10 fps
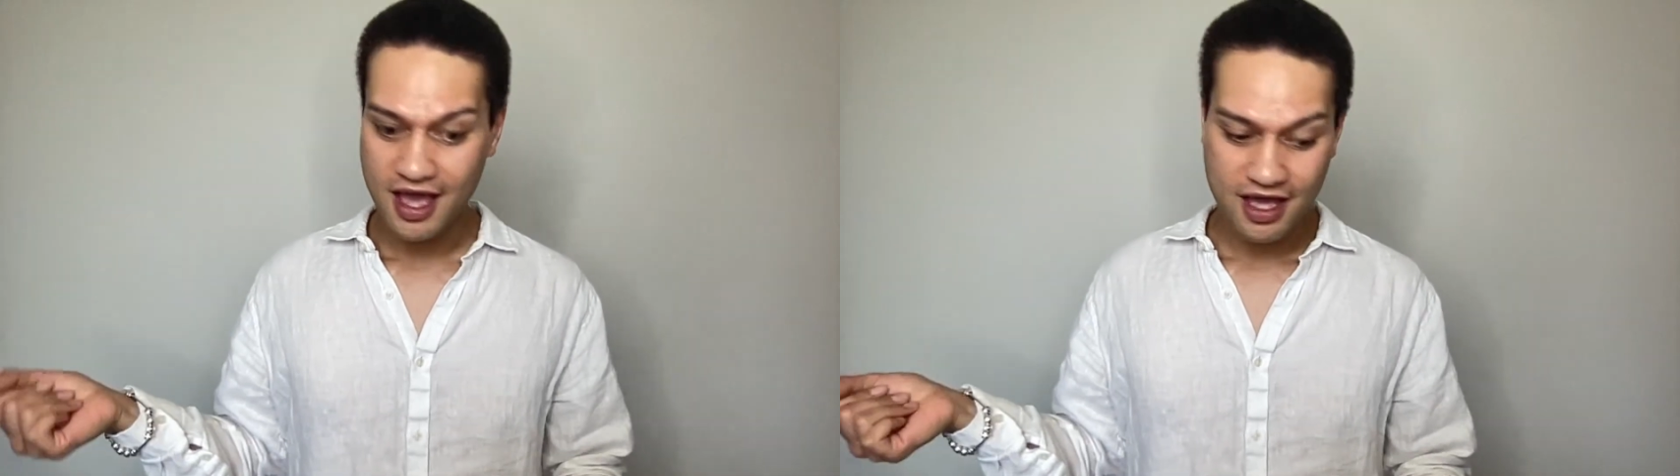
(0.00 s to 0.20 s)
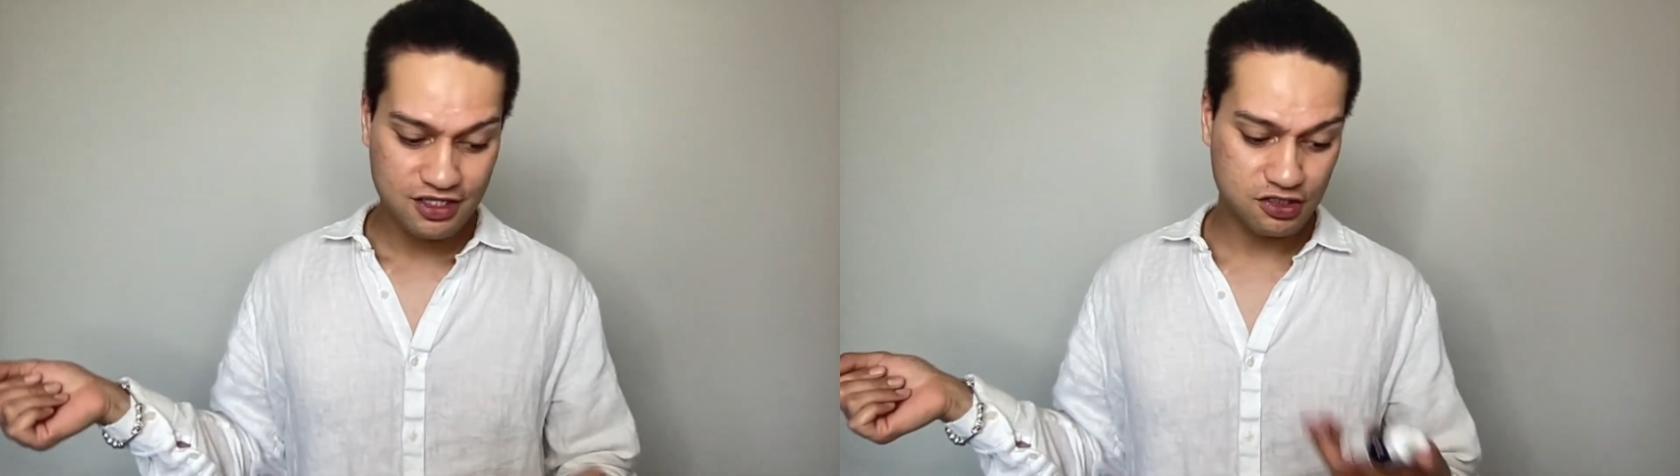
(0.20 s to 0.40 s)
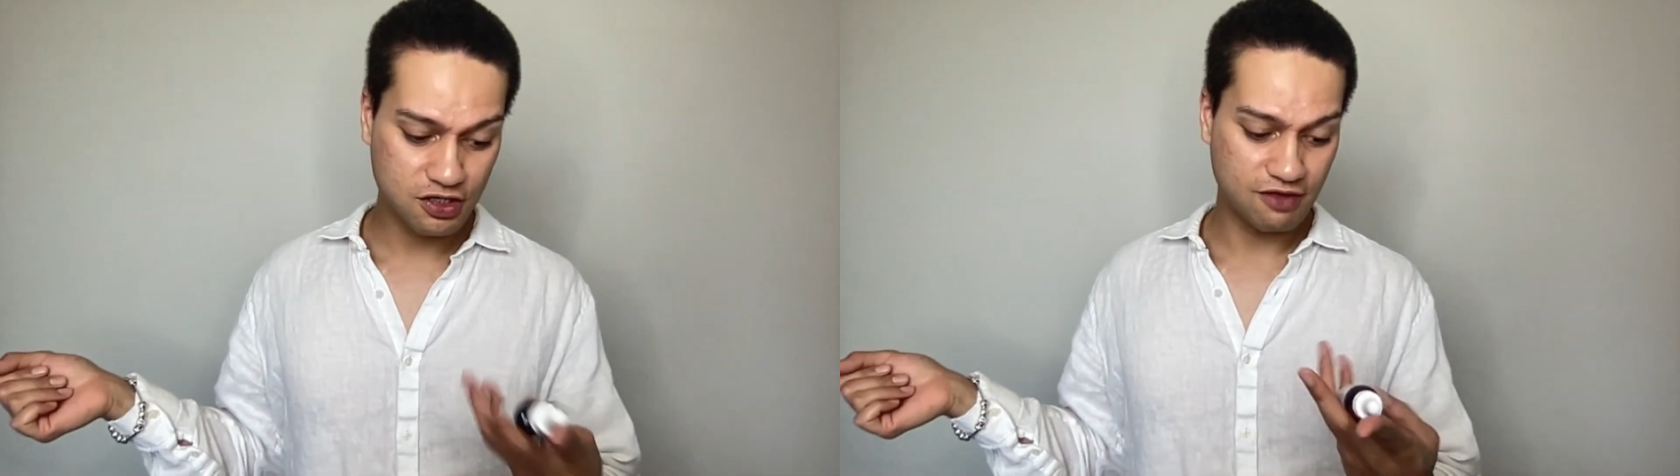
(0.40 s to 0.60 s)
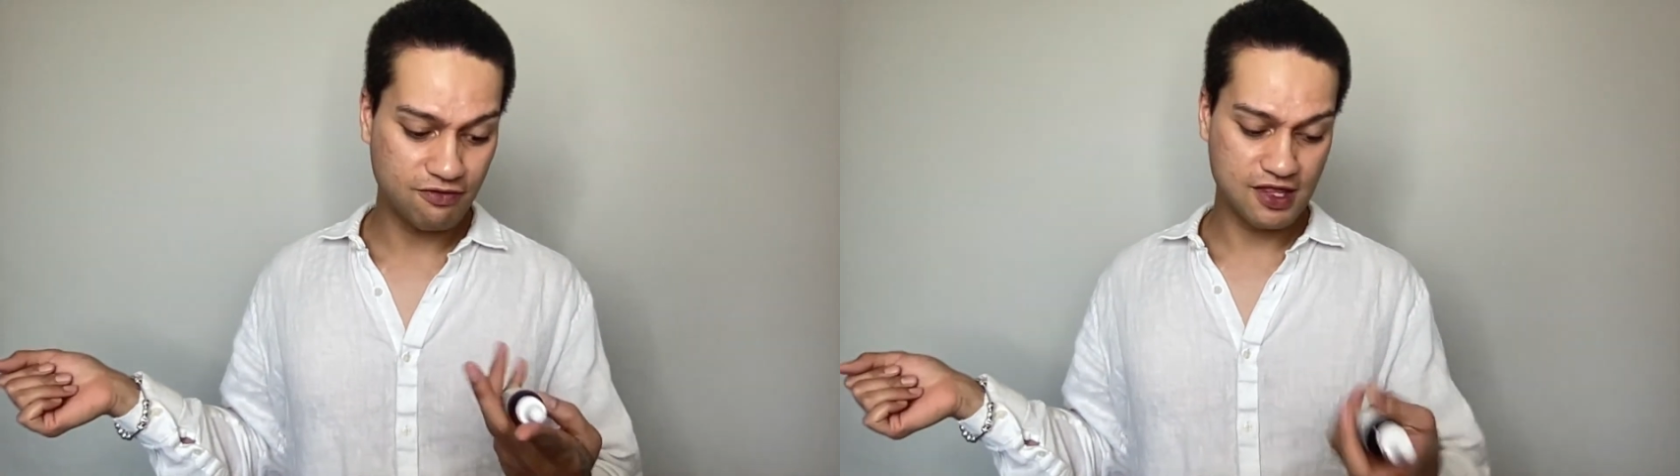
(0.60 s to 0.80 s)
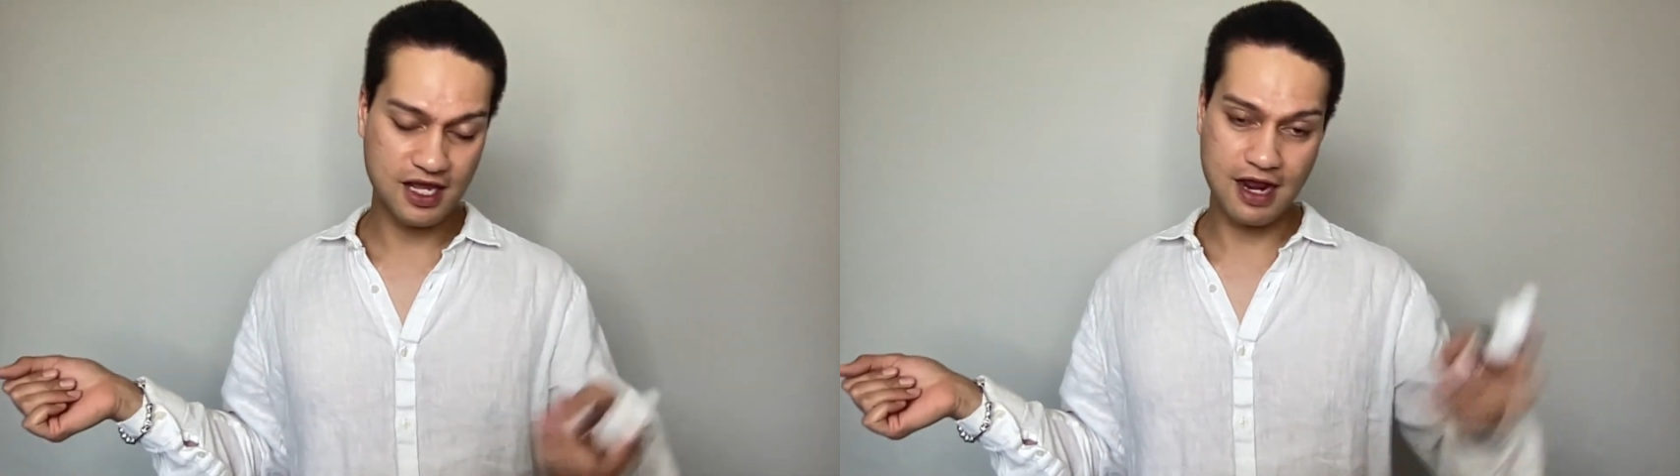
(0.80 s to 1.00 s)
So the
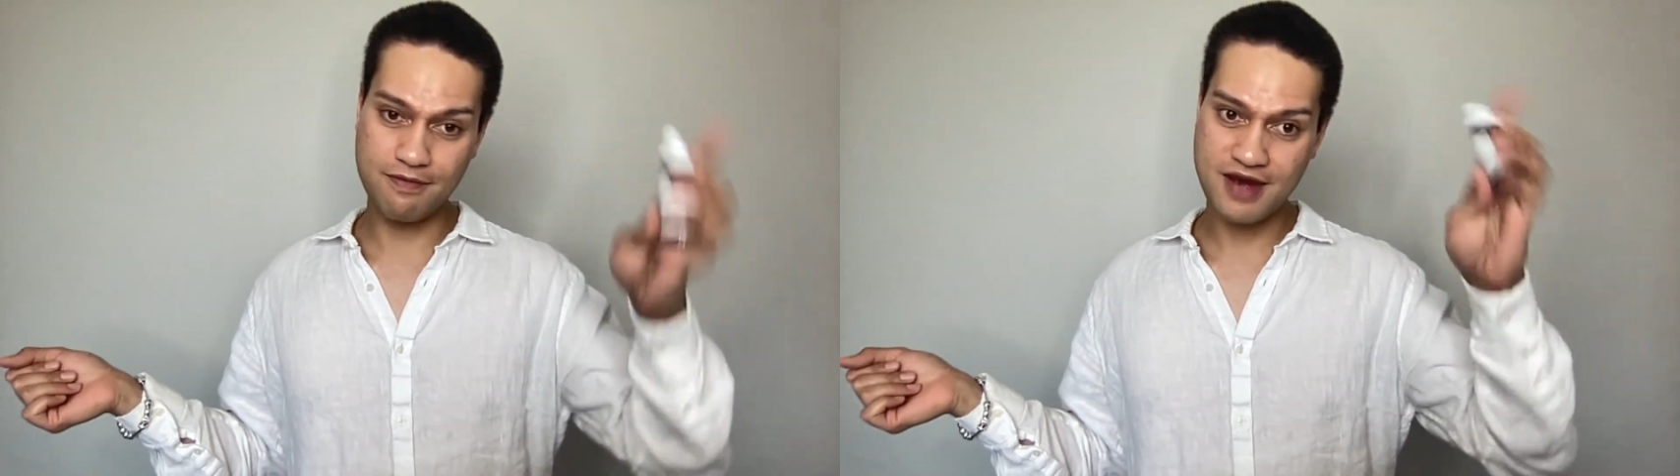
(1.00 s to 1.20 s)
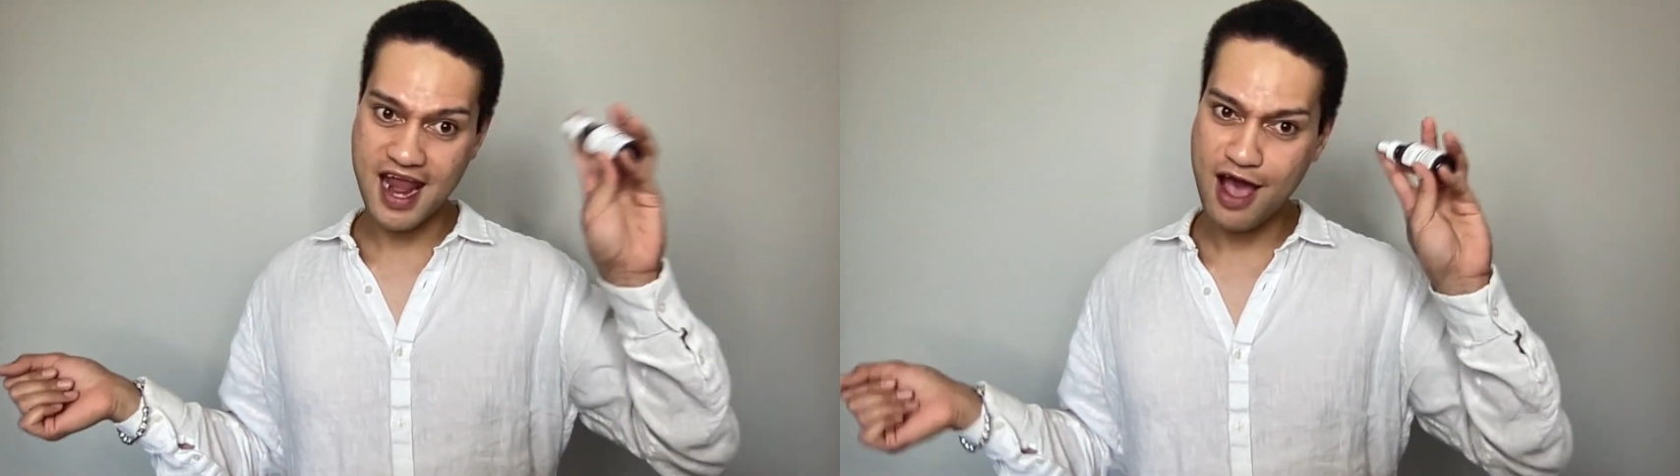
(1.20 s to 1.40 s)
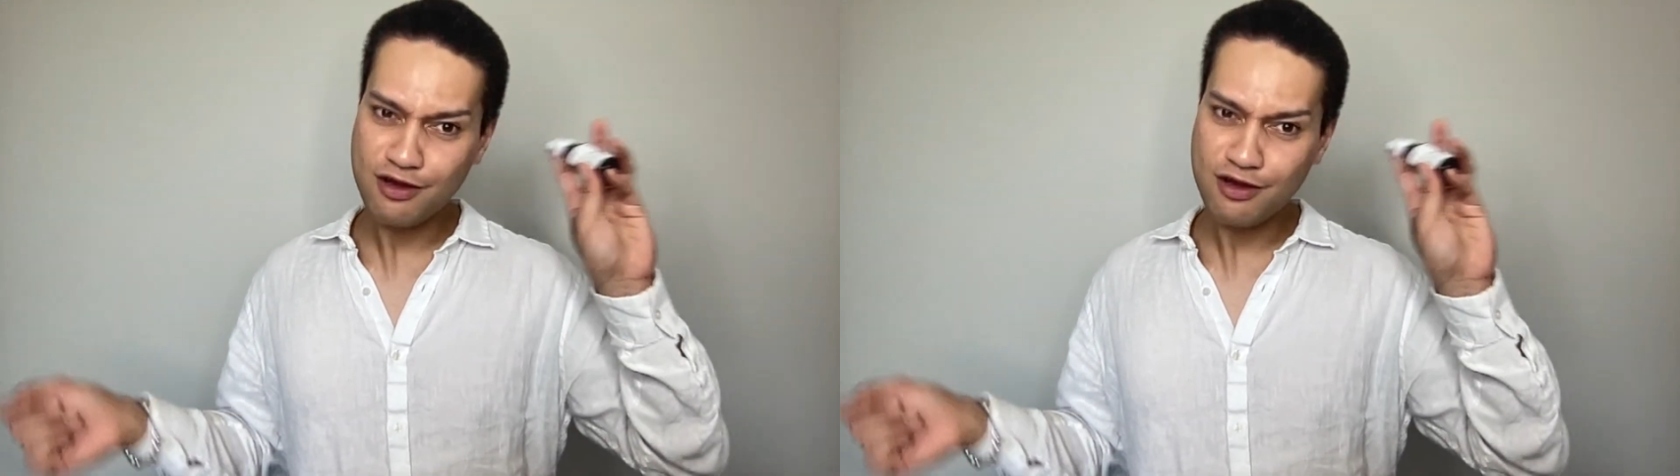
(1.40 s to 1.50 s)
fact that I'm now